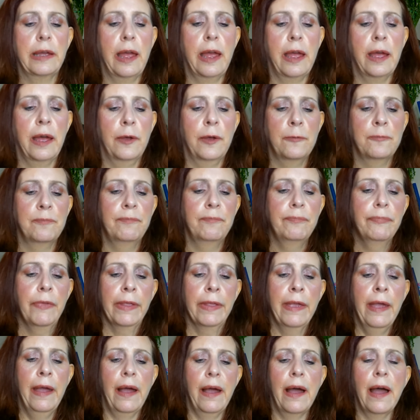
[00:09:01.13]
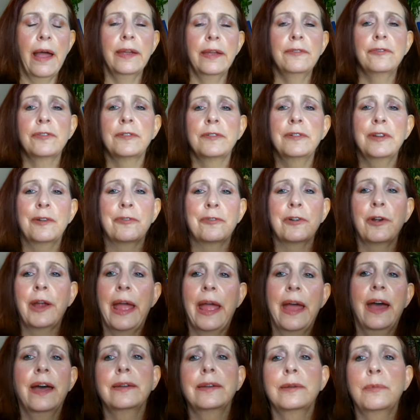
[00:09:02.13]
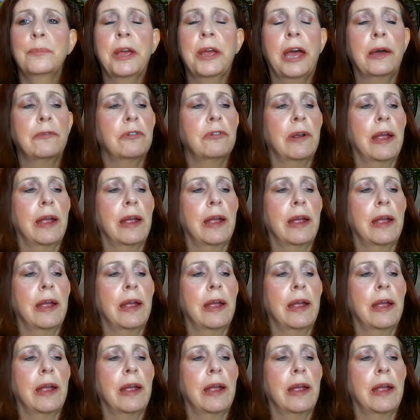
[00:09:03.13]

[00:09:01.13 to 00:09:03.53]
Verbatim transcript: Um, I've never had a bad